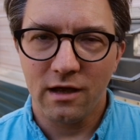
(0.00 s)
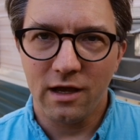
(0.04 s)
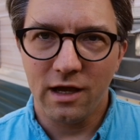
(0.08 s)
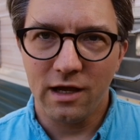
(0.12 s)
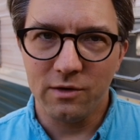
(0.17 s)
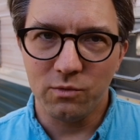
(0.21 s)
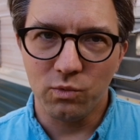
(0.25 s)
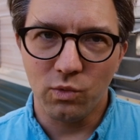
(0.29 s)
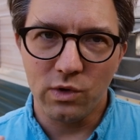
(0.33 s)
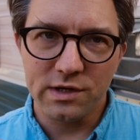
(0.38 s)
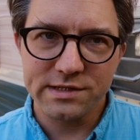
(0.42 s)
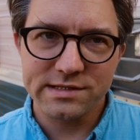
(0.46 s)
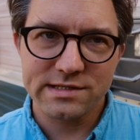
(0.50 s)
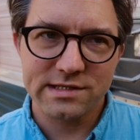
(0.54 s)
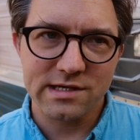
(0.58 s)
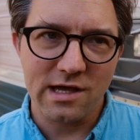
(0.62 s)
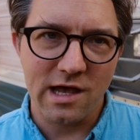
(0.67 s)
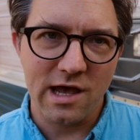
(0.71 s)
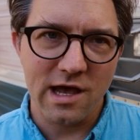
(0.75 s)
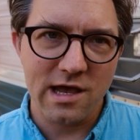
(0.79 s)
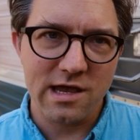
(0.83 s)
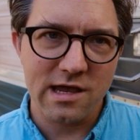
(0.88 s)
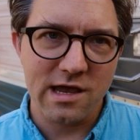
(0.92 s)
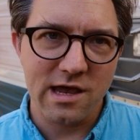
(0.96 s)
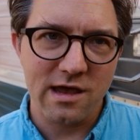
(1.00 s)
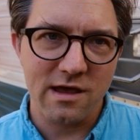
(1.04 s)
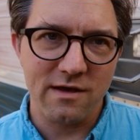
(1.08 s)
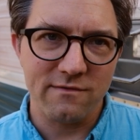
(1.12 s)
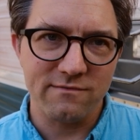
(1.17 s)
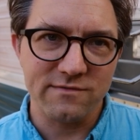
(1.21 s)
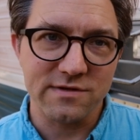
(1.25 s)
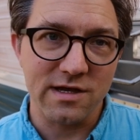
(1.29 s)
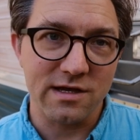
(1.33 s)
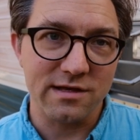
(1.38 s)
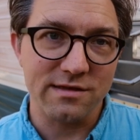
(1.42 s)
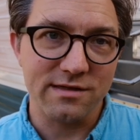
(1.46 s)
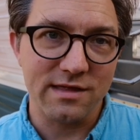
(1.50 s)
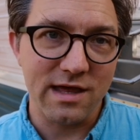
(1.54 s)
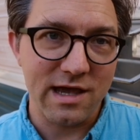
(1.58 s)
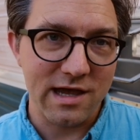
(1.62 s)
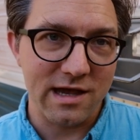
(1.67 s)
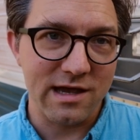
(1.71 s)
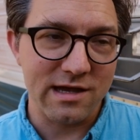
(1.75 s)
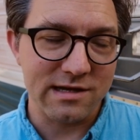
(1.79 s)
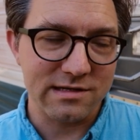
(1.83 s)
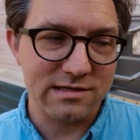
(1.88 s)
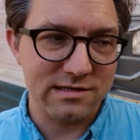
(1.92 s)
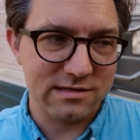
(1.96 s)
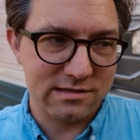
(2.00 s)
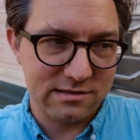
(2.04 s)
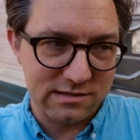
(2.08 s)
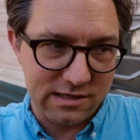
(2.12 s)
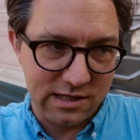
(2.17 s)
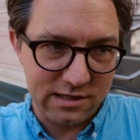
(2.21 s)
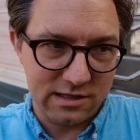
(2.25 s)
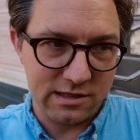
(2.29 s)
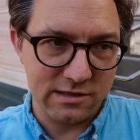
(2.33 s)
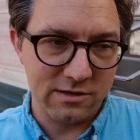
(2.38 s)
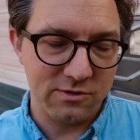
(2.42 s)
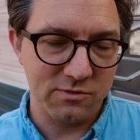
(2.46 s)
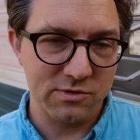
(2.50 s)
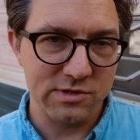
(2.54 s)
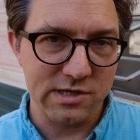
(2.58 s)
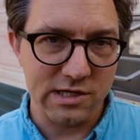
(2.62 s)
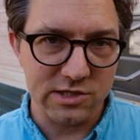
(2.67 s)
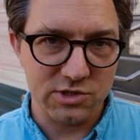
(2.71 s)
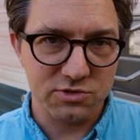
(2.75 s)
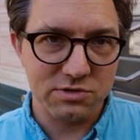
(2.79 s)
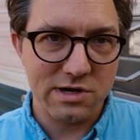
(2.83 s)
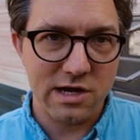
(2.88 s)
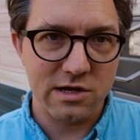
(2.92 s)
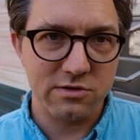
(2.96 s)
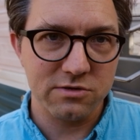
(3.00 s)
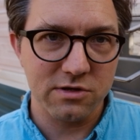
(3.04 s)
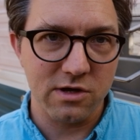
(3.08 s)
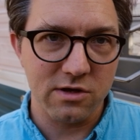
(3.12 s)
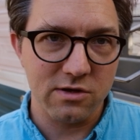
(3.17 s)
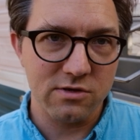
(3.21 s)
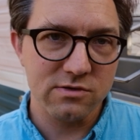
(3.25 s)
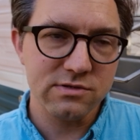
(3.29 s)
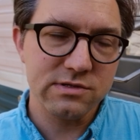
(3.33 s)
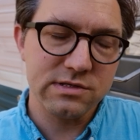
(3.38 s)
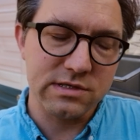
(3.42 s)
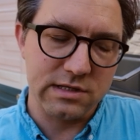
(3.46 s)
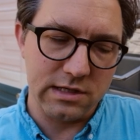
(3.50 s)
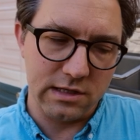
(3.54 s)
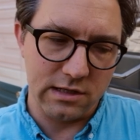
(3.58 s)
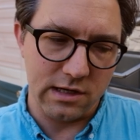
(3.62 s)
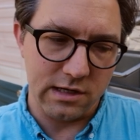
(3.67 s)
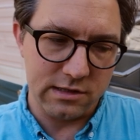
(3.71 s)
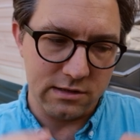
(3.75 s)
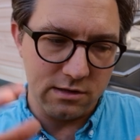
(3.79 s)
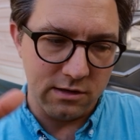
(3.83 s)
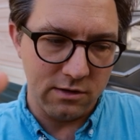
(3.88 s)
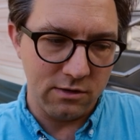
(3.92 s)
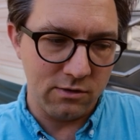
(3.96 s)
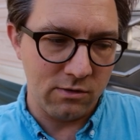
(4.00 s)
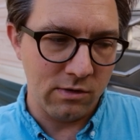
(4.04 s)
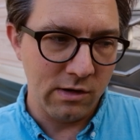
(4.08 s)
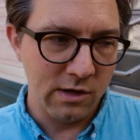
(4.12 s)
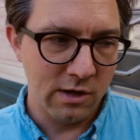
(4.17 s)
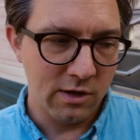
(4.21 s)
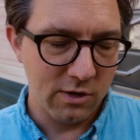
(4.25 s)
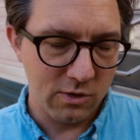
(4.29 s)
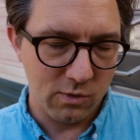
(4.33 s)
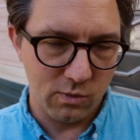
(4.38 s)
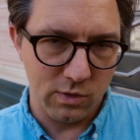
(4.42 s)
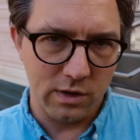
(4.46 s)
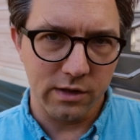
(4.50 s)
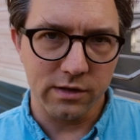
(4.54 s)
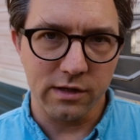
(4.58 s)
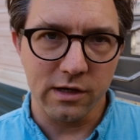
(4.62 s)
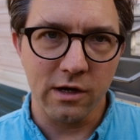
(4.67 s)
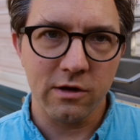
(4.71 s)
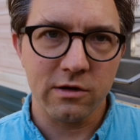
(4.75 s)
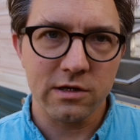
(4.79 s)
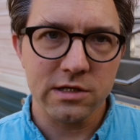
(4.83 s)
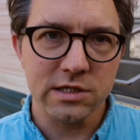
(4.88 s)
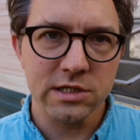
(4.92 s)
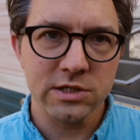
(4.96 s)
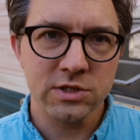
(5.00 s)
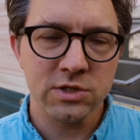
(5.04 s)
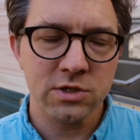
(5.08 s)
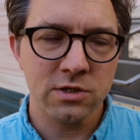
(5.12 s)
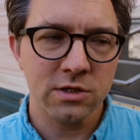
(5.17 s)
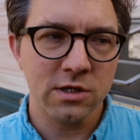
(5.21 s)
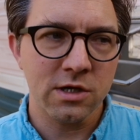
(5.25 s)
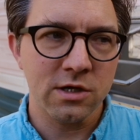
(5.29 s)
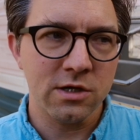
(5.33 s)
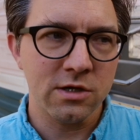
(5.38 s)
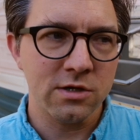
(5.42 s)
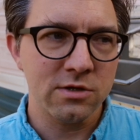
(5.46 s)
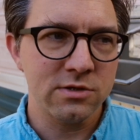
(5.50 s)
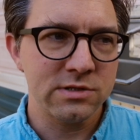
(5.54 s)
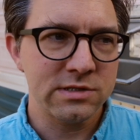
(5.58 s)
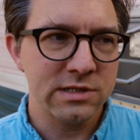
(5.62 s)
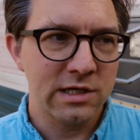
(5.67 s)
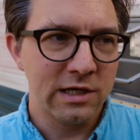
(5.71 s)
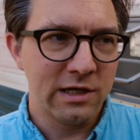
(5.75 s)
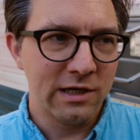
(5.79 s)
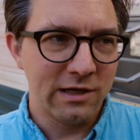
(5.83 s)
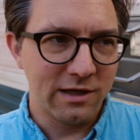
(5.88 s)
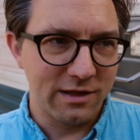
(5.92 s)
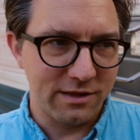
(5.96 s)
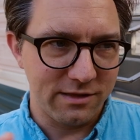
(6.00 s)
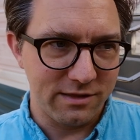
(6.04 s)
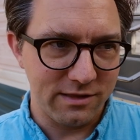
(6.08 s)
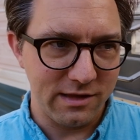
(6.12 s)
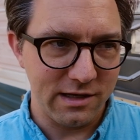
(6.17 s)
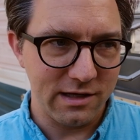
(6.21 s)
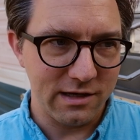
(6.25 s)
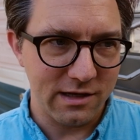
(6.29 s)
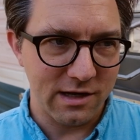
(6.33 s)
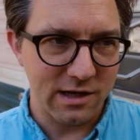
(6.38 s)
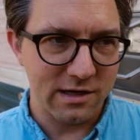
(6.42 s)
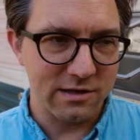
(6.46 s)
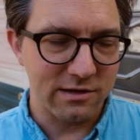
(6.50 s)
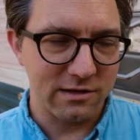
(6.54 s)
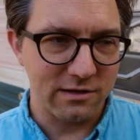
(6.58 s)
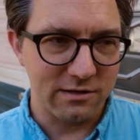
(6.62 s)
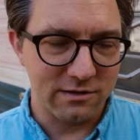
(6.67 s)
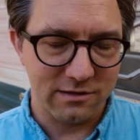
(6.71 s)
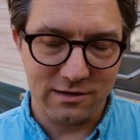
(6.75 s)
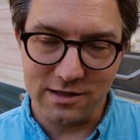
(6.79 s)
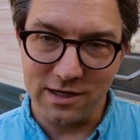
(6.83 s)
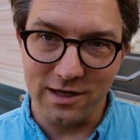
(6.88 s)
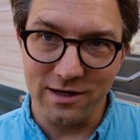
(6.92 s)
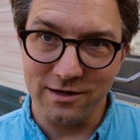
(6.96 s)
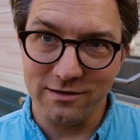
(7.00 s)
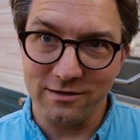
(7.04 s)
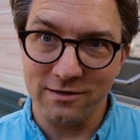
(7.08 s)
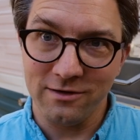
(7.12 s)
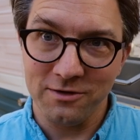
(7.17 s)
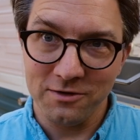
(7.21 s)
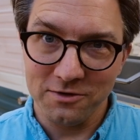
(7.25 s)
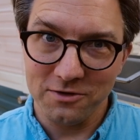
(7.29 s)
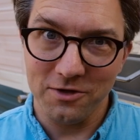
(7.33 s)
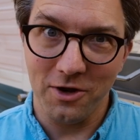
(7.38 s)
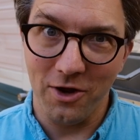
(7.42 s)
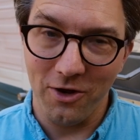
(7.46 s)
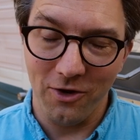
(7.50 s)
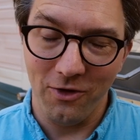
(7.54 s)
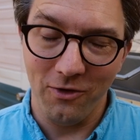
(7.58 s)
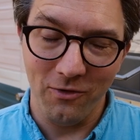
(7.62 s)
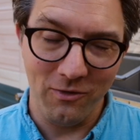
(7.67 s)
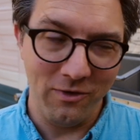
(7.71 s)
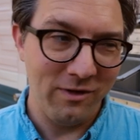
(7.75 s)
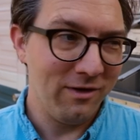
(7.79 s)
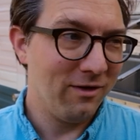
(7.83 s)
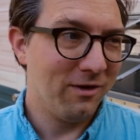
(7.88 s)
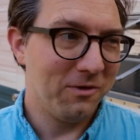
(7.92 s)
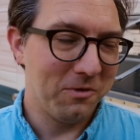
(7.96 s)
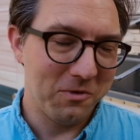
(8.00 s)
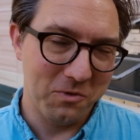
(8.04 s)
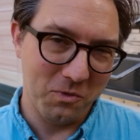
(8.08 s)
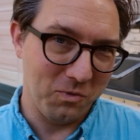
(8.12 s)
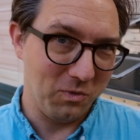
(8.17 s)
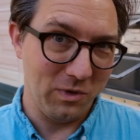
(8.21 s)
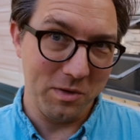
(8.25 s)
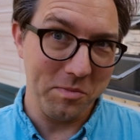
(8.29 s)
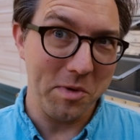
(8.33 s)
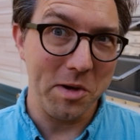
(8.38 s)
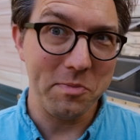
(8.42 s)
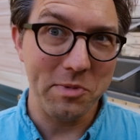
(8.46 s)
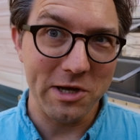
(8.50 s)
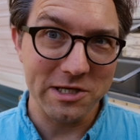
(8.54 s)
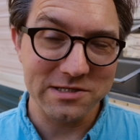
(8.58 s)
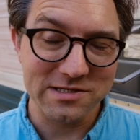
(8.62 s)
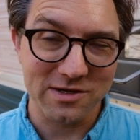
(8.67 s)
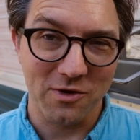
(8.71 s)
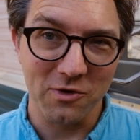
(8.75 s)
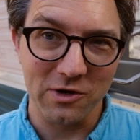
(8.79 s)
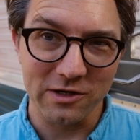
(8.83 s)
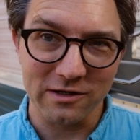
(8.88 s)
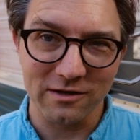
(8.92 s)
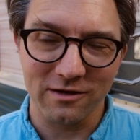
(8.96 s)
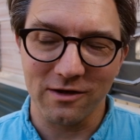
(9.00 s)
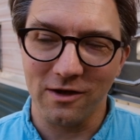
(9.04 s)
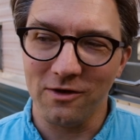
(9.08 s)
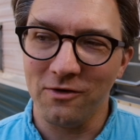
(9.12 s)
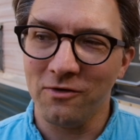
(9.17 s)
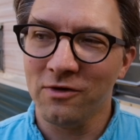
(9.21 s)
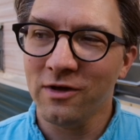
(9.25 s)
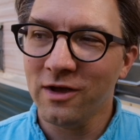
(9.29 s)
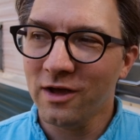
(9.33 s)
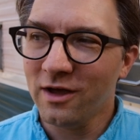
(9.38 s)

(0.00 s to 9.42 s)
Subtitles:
And once I have done that and I know where that shroud goes, then I know where the air conditioner goes, then I can know where my bed's going to go.